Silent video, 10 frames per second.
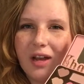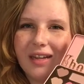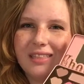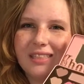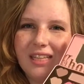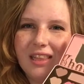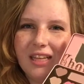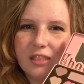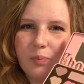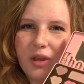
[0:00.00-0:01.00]
I could see
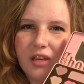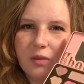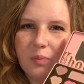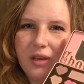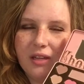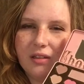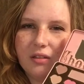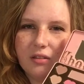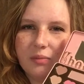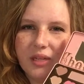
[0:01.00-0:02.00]
this pink being a
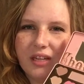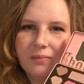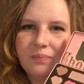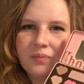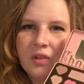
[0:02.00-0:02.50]
little bit